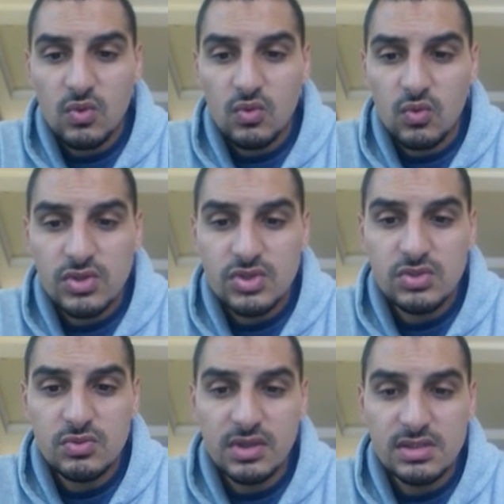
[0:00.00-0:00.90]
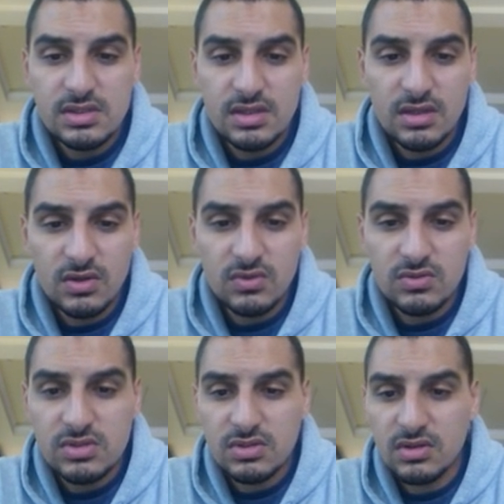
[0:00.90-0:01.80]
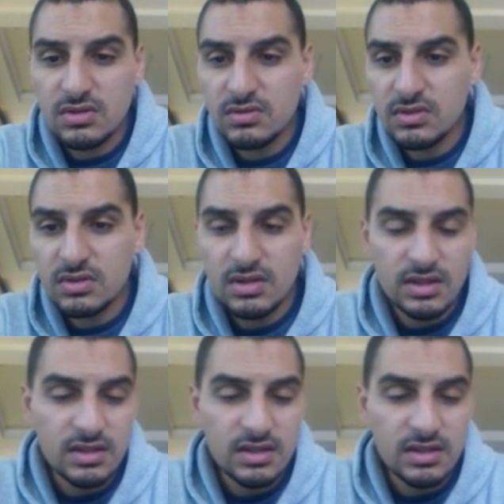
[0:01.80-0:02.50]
which means that it's not lead.